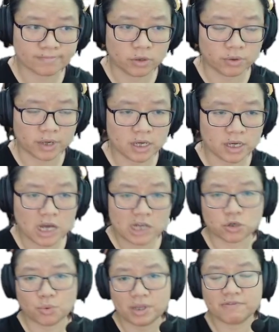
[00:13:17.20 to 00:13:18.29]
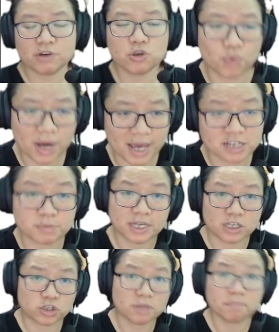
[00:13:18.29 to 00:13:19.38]
Okay, so whenever you write
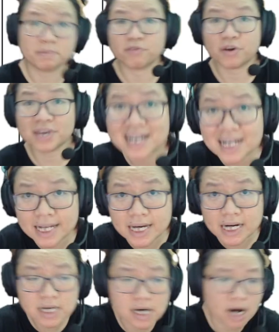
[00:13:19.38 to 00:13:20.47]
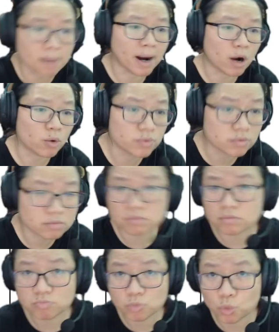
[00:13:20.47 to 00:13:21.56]
explanation, be very clear about
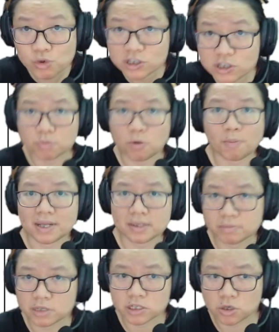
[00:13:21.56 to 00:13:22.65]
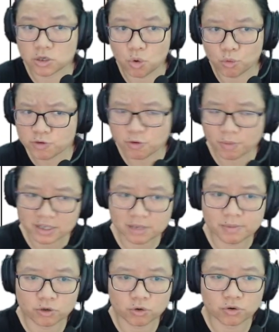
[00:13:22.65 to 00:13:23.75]
which momentum is zero. Which momentum are
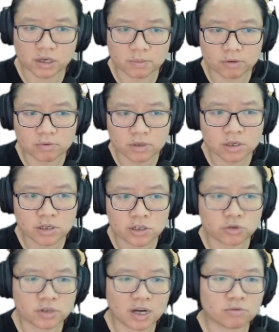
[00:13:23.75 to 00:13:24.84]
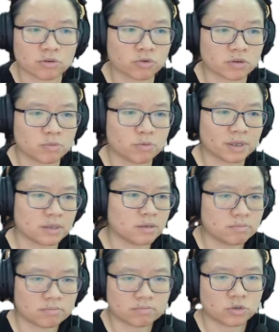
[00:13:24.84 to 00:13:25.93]
you talking about? So now the total momentum,
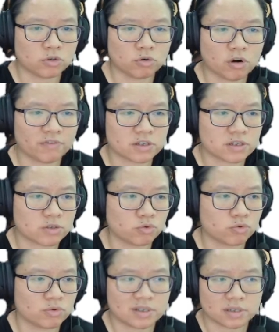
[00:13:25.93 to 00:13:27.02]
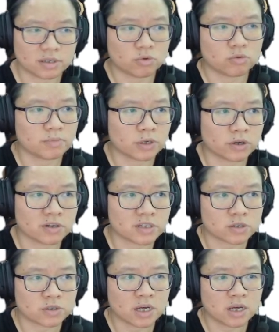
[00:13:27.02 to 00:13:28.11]
you know, of these two is zero because
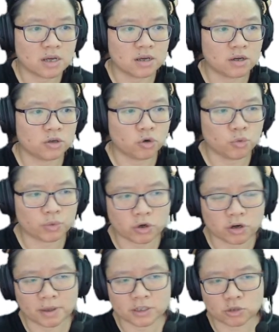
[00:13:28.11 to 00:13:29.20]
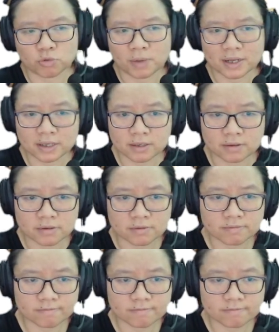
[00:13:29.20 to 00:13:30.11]
it's, you know, we talk about the two particles.